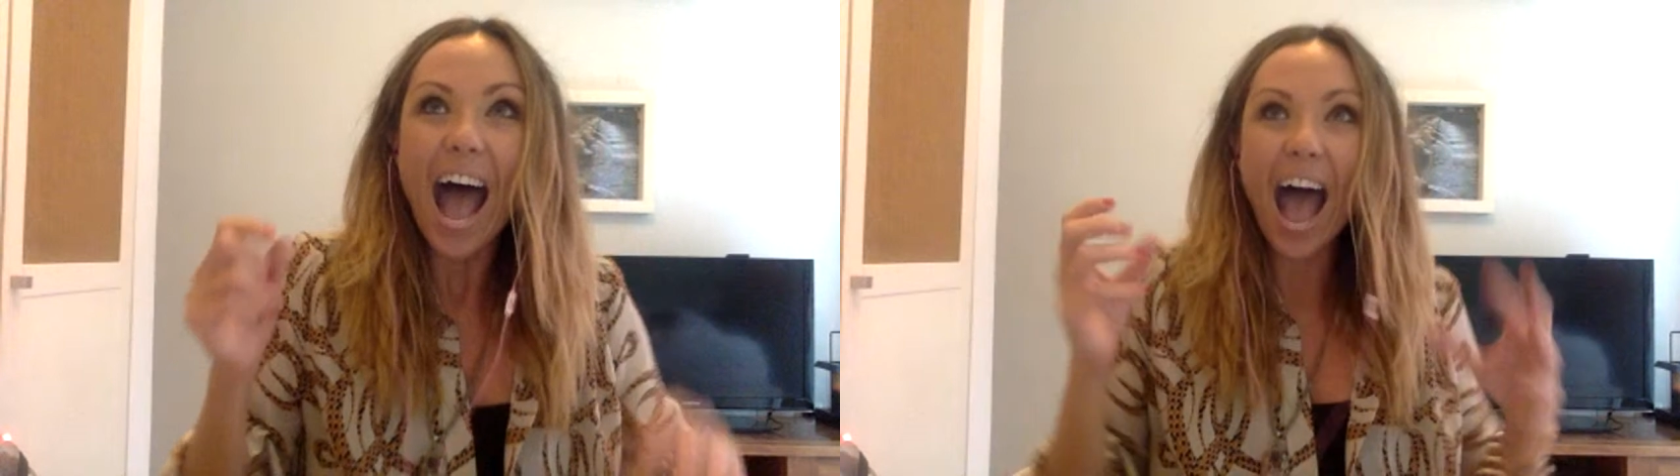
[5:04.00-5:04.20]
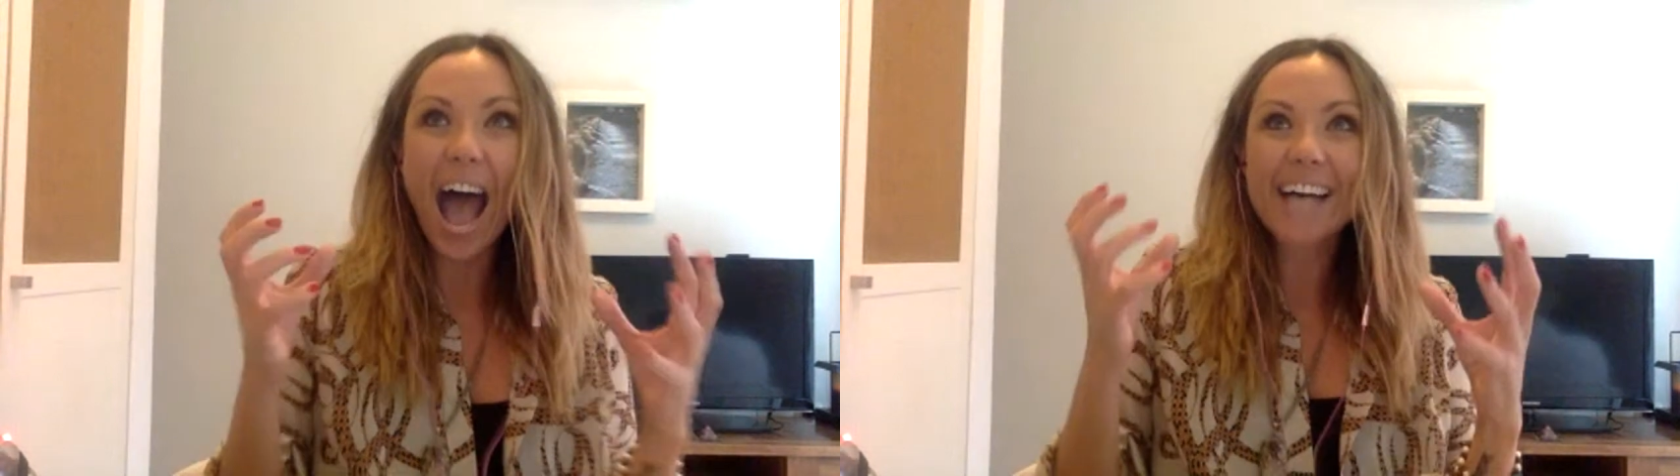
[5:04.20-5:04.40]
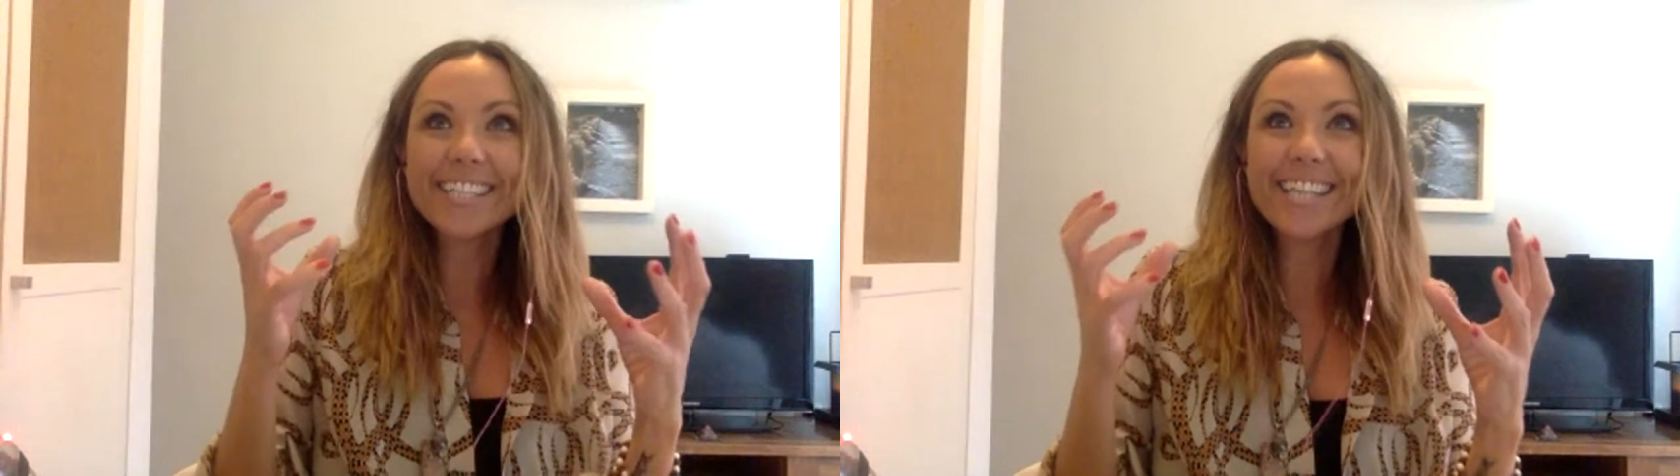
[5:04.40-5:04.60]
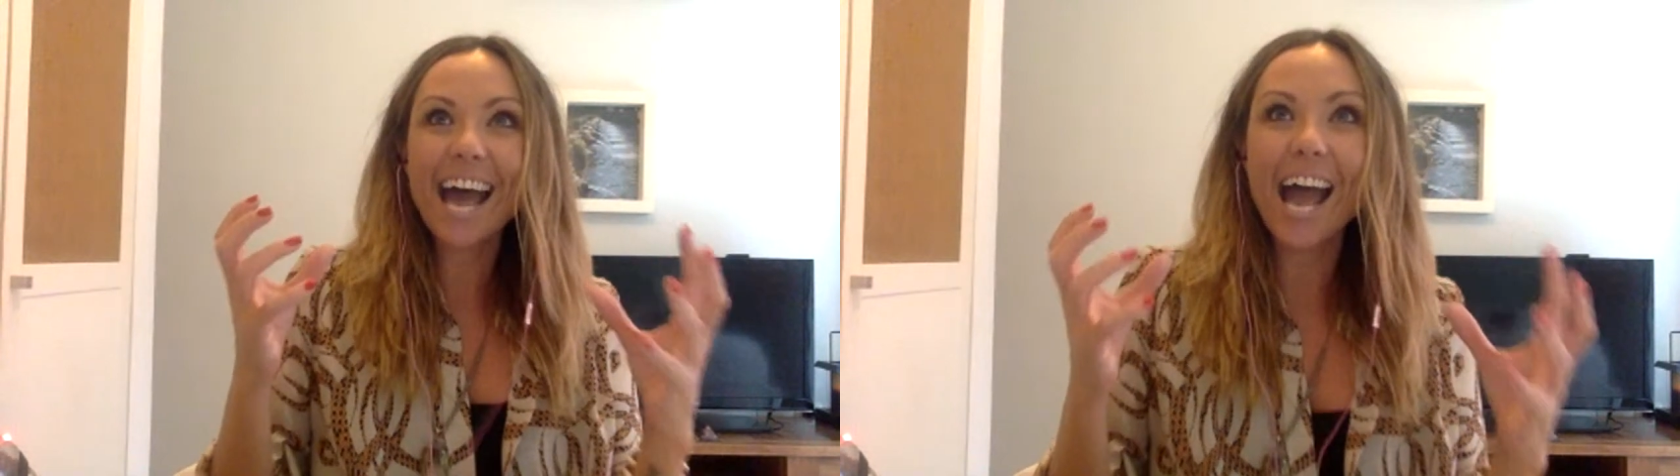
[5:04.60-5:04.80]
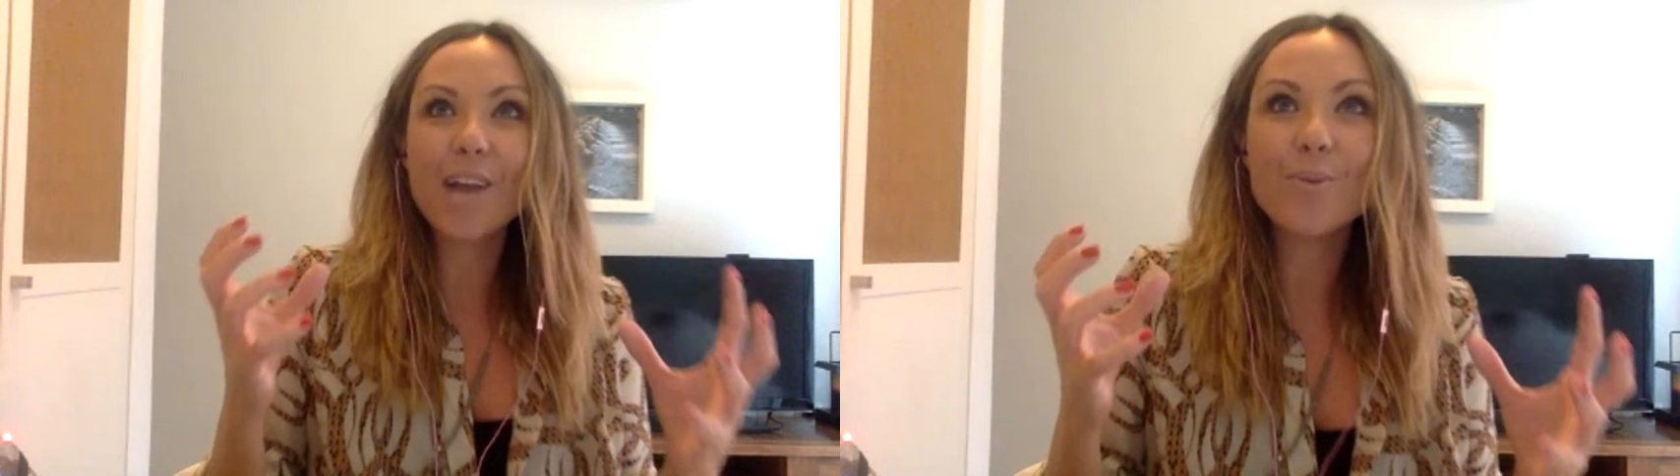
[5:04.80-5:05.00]

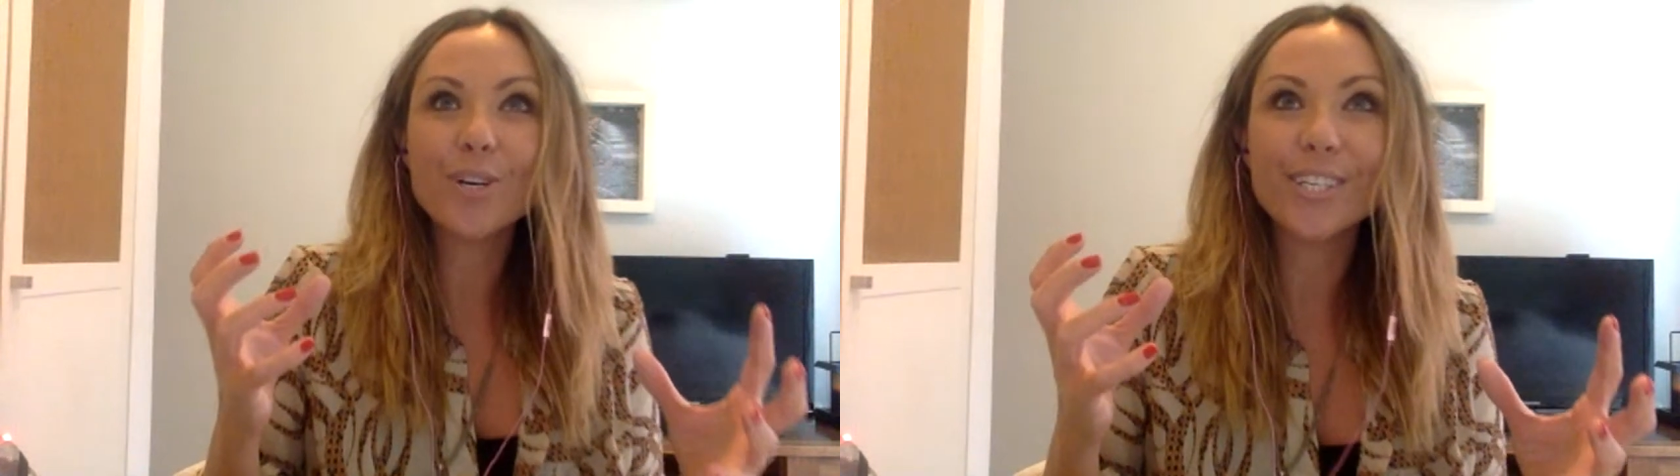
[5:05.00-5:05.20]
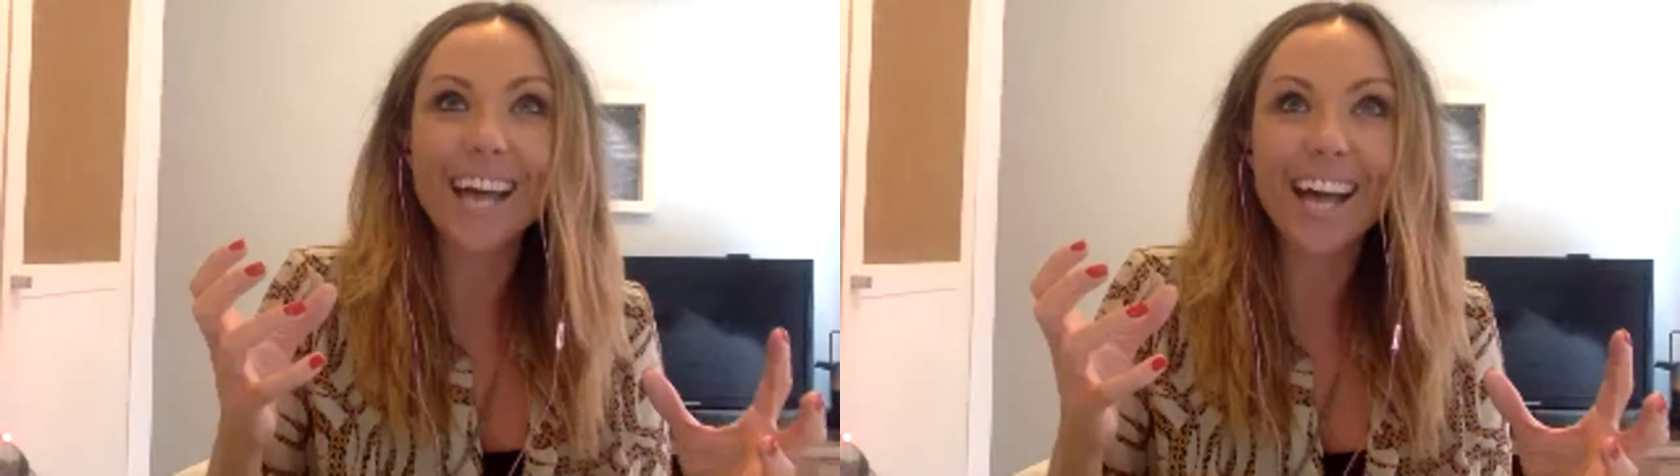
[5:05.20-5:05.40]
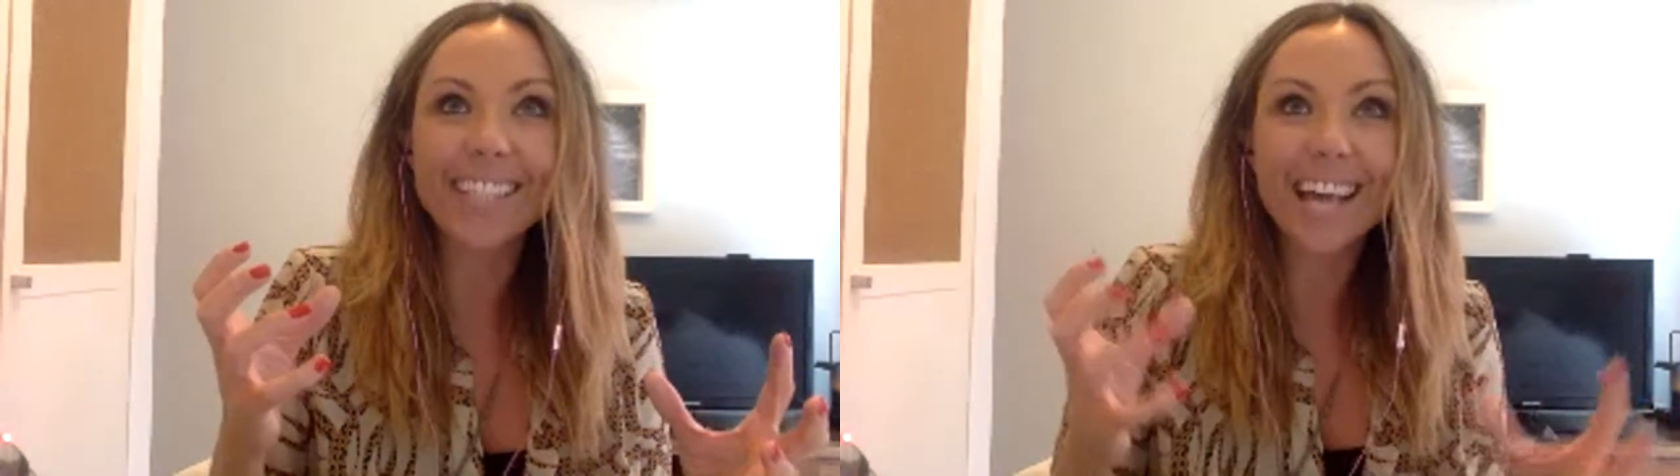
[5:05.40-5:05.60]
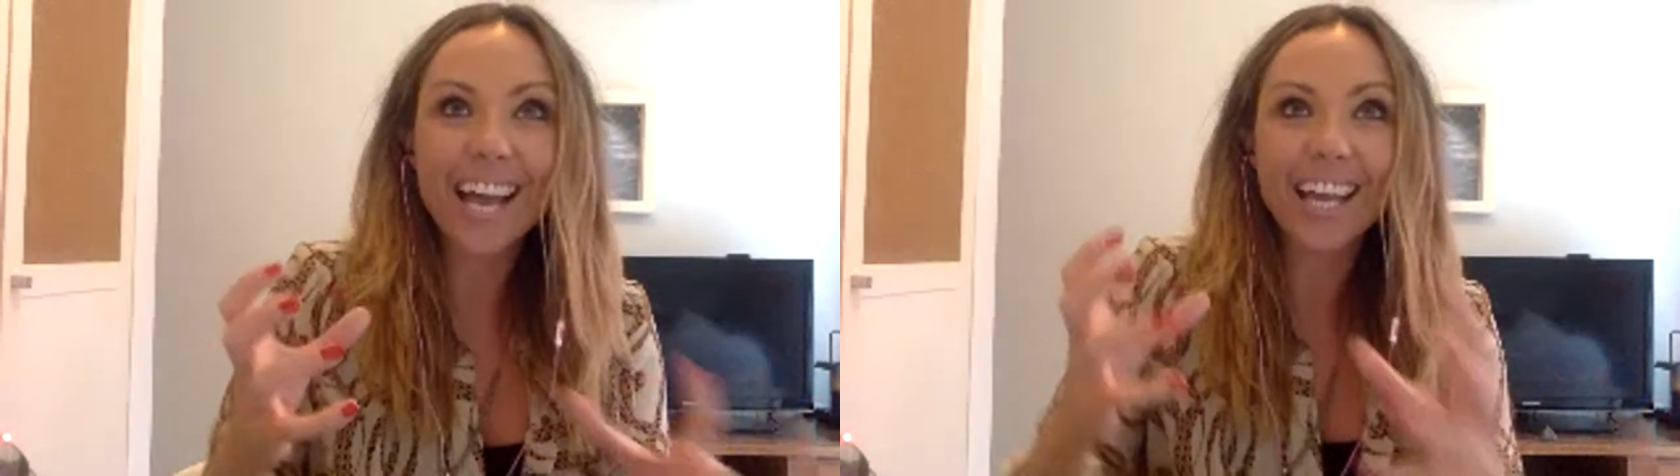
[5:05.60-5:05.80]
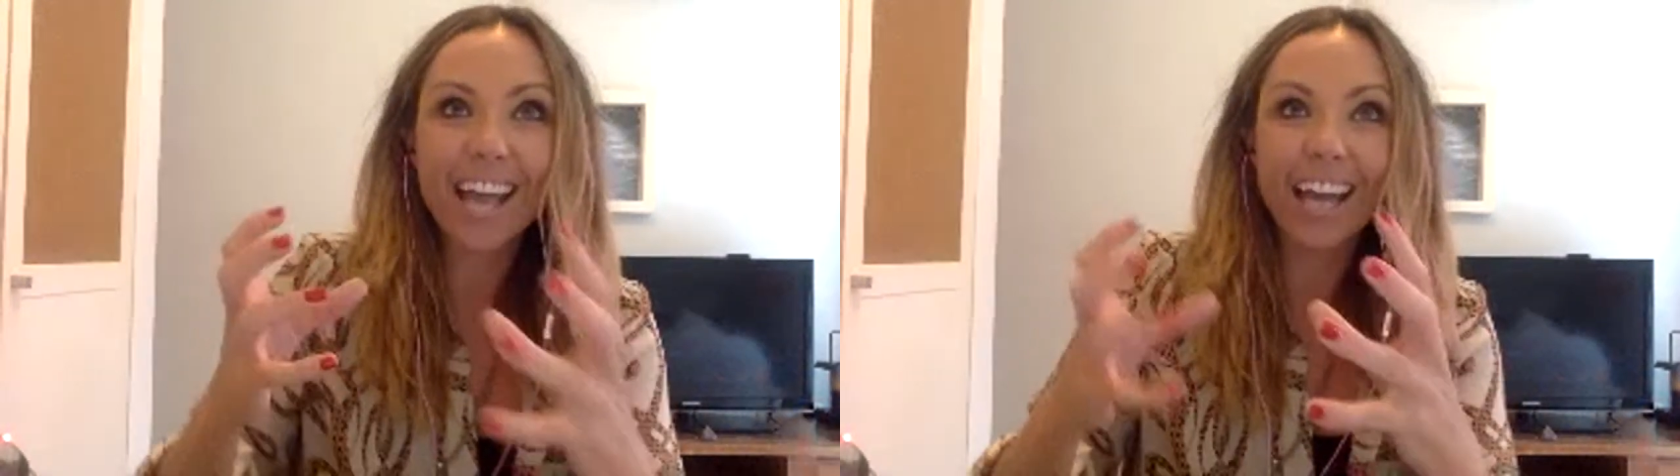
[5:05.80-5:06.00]

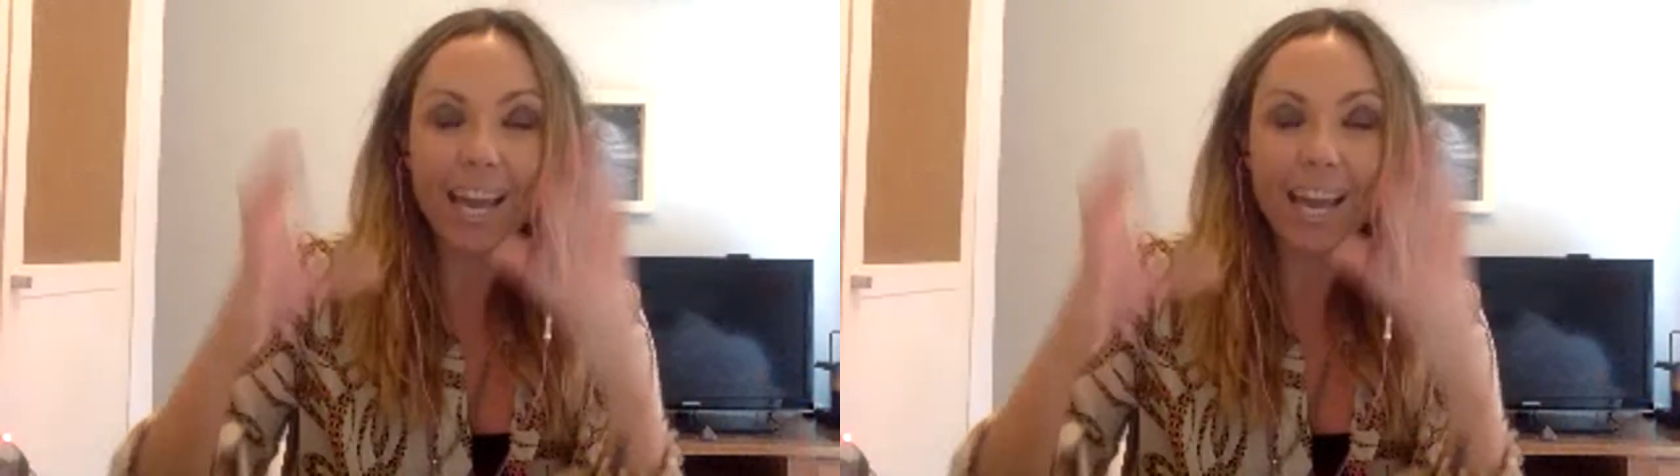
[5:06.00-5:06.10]
I